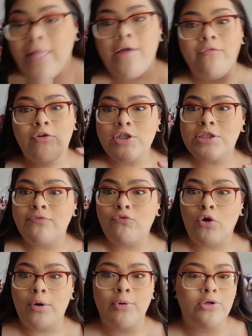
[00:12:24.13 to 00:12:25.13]
first and
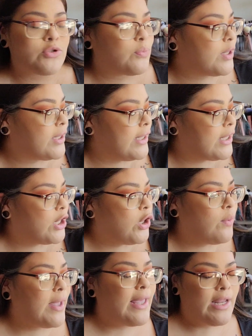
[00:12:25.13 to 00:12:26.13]
foremost, we're gonna
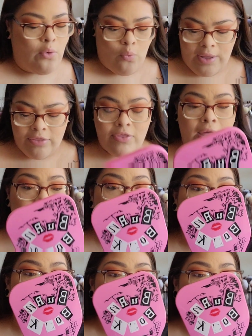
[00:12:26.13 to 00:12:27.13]
go in with the
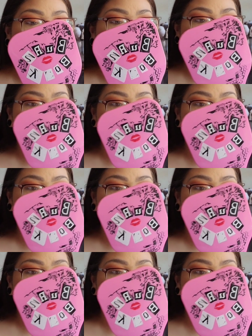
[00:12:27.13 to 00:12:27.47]
e.l.f.